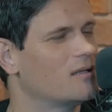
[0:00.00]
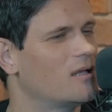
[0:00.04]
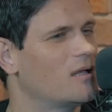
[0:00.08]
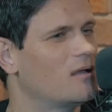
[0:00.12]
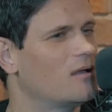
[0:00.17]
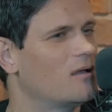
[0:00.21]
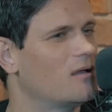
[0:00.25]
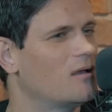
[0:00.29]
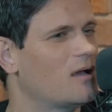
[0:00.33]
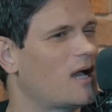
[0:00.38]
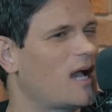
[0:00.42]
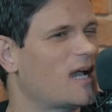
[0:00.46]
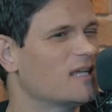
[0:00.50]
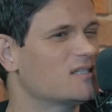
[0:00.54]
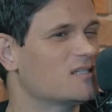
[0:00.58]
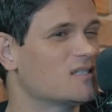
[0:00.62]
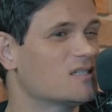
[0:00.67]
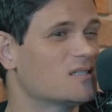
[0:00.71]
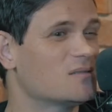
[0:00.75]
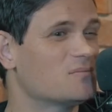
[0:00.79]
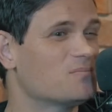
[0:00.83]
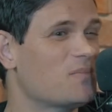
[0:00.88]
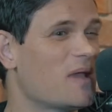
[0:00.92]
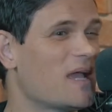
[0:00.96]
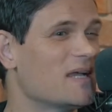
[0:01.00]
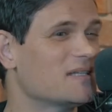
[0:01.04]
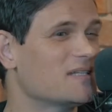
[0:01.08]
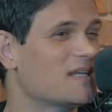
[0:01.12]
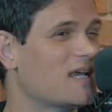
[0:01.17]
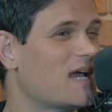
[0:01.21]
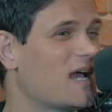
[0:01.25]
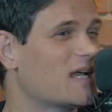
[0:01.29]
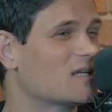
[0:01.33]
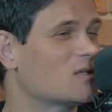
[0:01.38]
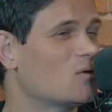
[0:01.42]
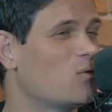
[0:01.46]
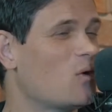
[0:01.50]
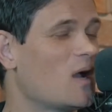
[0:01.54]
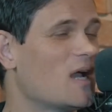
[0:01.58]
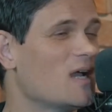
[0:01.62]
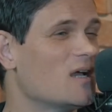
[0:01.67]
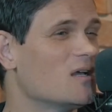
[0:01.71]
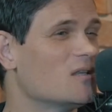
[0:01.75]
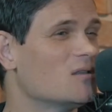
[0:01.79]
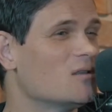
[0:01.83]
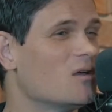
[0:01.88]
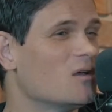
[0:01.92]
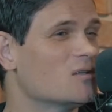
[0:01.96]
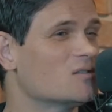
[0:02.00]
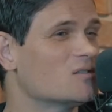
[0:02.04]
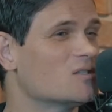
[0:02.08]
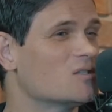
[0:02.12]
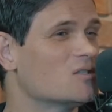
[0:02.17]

I suspect it had quite a lot